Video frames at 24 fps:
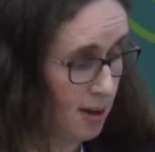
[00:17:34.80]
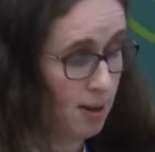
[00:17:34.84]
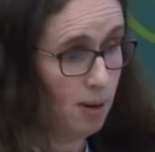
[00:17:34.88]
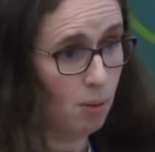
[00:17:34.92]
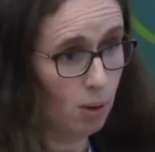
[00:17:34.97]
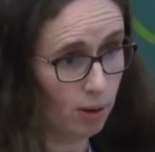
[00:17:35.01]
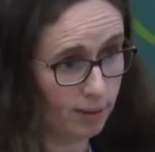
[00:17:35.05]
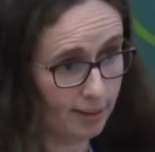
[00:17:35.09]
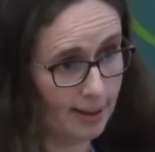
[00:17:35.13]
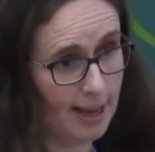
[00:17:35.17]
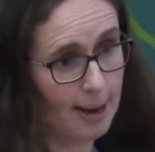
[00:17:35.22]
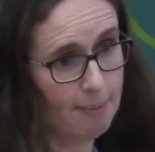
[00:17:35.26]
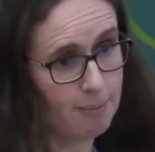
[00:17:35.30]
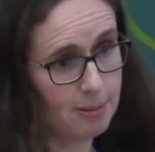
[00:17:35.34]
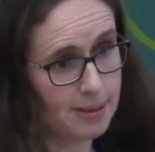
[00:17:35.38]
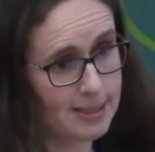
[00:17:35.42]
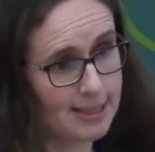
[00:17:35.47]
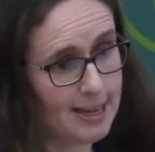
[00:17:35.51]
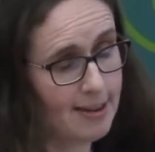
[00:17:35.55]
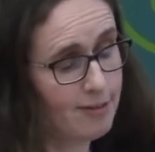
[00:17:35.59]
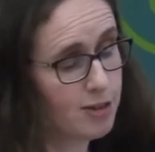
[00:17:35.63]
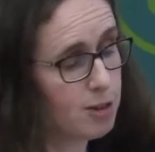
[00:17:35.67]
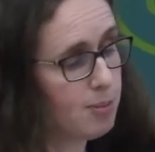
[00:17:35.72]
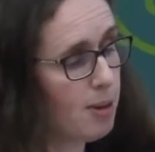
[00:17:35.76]
what they
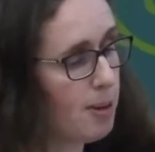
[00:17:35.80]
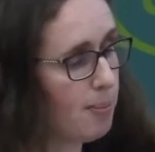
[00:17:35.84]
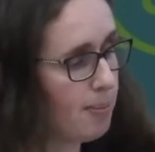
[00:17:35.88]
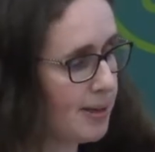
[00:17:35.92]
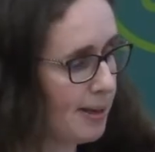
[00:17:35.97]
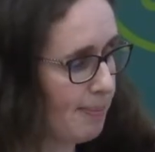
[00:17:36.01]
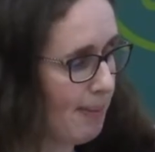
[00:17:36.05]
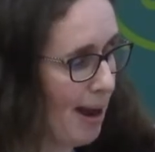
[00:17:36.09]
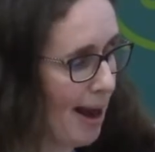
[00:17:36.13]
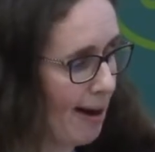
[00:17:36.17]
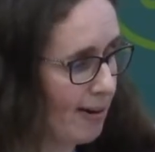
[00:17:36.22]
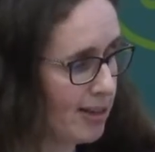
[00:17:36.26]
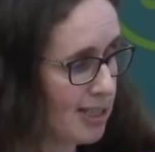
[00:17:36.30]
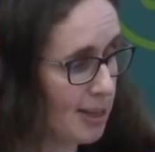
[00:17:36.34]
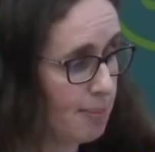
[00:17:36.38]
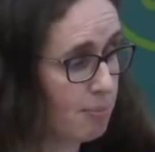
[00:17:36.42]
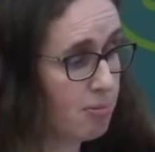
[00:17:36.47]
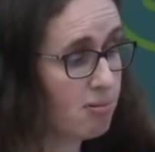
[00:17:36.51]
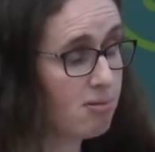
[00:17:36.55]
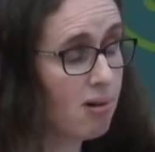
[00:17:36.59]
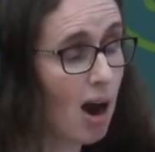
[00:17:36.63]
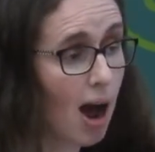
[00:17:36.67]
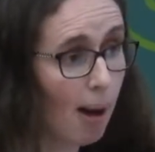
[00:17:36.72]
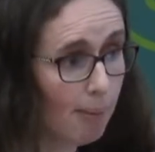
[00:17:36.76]
perceive to be parenting
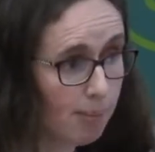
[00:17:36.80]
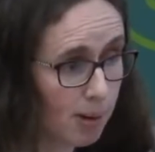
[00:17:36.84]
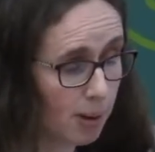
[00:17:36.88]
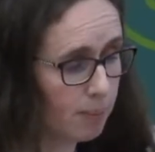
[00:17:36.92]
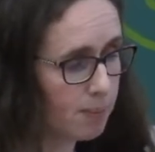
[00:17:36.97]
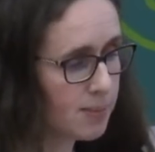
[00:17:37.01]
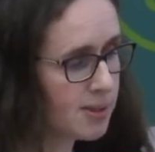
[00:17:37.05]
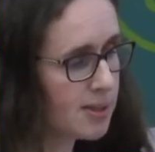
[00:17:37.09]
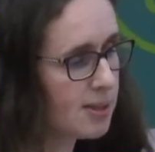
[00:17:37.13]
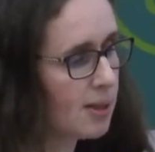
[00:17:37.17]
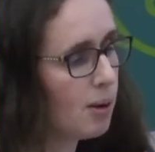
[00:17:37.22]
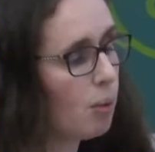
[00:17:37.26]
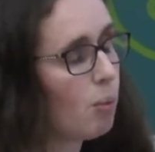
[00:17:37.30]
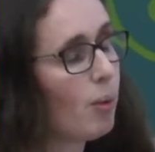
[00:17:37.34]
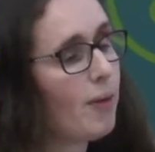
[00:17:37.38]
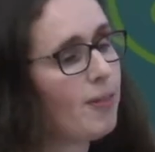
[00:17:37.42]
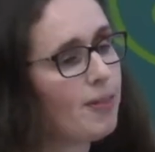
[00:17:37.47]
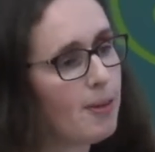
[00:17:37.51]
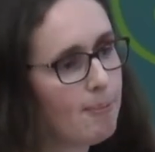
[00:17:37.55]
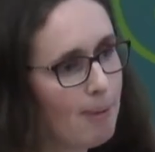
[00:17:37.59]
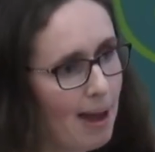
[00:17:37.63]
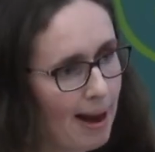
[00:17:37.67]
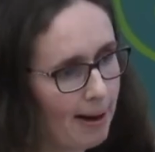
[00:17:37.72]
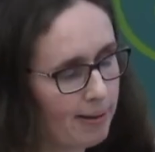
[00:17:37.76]
problems with
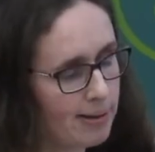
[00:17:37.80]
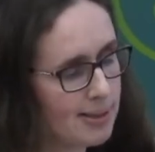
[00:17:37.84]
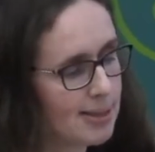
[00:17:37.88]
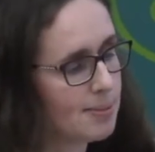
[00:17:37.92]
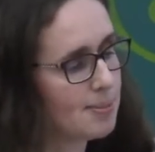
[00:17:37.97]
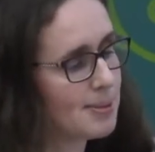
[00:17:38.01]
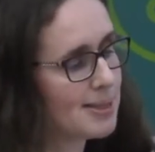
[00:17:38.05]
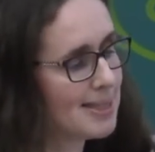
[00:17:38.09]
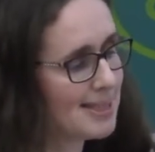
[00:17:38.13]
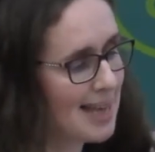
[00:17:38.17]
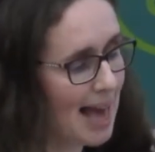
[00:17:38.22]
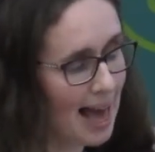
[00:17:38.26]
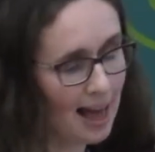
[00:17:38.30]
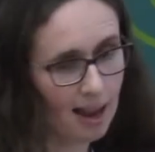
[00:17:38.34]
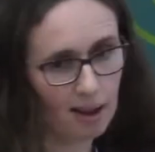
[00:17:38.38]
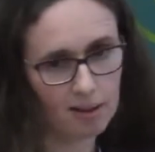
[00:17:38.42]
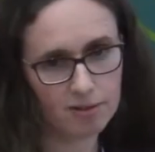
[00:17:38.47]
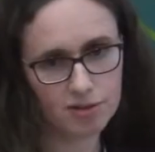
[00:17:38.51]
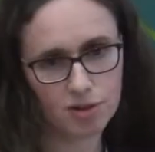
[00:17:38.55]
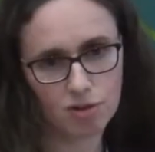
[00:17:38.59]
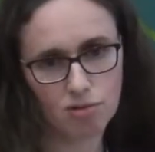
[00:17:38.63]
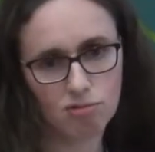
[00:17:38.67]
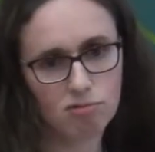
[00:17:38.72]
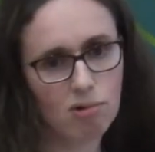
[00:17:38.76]
the parents
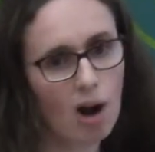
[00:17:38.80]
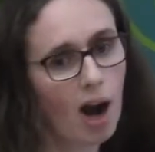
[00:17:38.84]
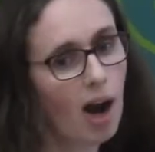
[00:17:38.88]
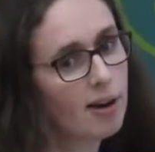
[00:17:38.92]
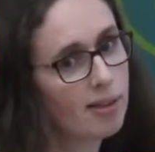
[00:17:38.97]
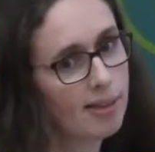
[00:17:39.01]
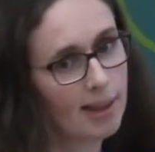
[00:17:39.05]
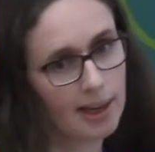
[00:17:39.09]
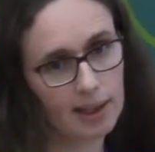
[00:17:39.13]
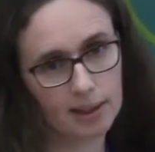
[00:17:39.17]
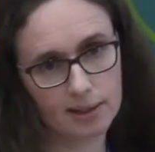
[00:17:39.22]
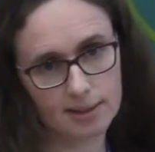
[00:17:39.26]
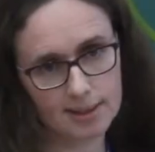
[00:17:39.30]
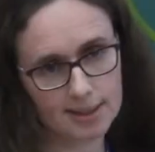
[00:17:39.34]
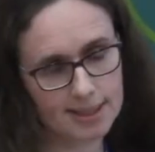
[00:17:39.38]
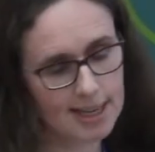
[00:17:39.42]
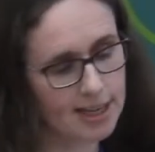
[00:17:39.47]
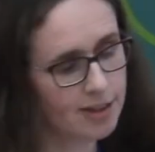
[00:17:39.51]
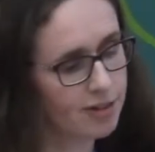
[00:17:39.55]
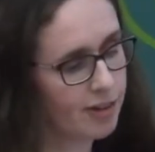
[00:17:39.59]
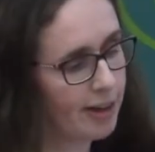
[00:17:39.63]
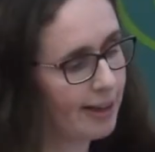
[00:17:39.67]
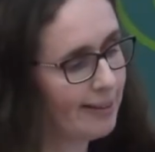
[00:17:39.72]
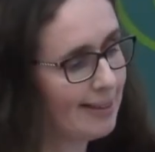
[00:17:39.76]
themselves, rather than
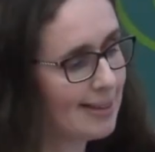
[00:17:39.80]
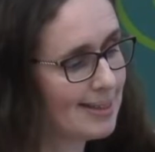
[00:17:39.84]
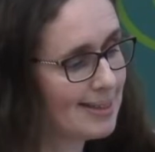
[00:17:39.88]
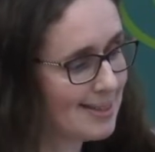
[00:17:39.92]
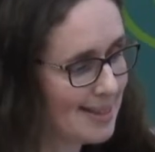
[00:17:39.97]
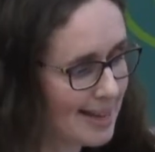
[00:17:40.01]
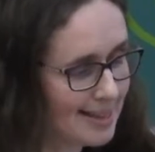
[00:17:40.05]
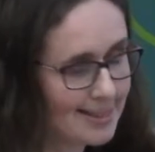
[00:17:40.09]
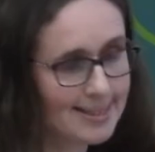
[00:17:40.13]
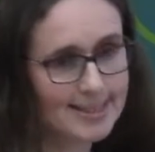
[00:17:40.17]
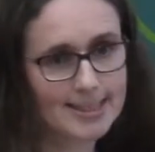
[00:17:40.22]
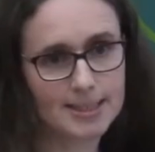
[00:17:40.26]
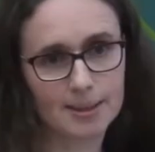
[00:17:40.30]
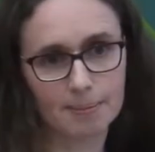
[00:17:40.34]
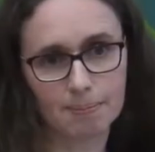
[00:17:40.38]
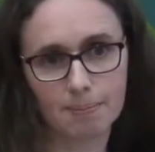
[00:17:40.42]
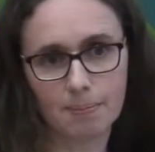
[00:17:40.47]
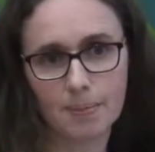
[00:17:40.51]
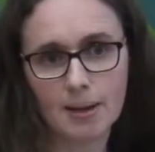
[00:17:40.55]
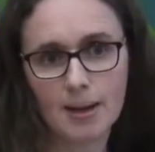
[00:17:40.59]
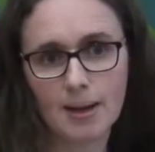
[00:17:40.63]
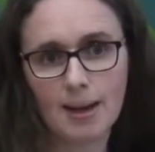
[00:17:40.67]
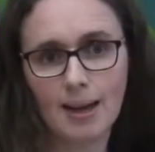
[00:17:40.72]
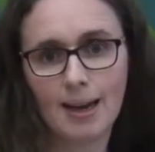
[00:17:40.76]
considering the system
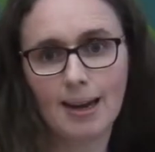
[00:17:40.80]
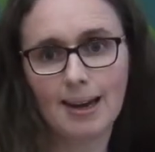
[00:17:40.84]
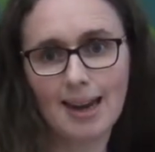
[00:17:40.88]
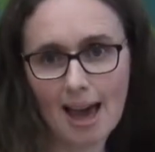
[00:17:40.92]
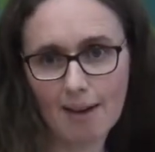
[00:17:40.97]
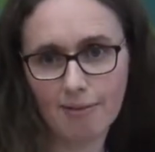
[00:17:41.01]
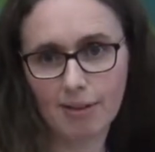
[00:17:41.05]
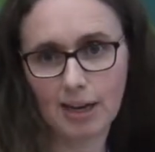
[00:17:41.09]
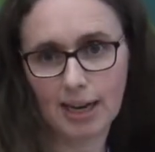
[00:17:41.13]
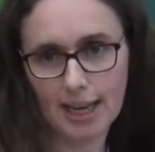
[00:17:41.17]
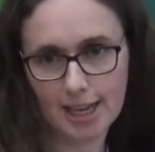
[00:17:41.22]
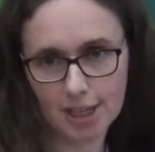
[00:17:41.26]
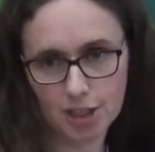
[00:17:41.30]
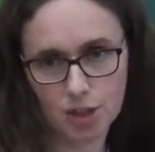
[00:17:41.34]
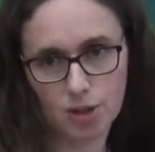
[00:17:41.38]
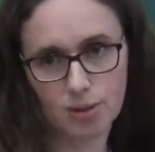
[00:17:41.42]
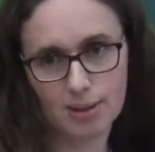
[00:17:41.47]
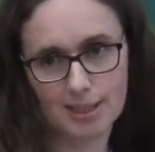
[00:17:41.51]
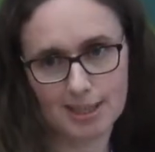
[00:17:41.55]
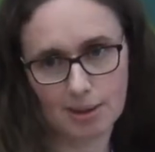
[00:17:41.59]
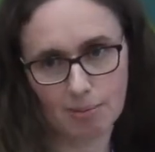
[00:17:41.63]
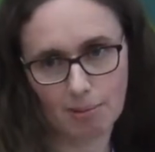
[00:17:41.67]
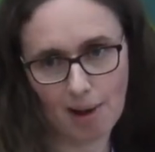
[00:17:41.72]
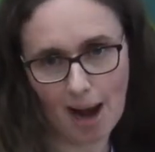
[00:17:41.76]
level issues
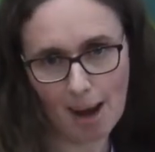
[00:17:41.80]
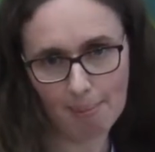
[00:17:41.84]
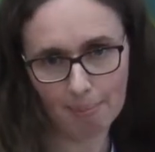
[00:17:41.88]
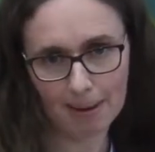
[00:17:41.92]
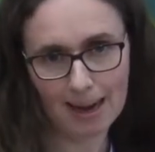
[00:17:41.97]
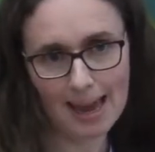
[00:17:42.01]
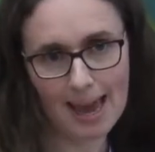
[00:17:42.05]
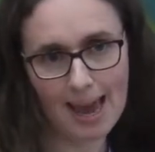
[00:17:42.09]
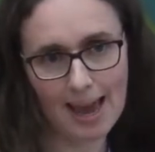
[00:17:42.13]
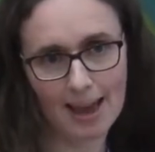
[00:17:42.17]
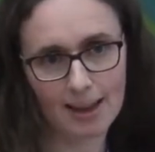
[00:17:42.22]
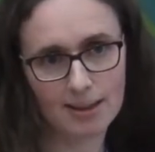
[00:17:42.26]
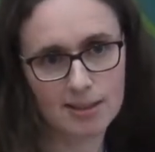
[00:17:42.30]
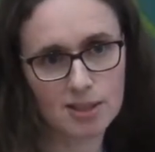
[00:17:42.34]
that were at play.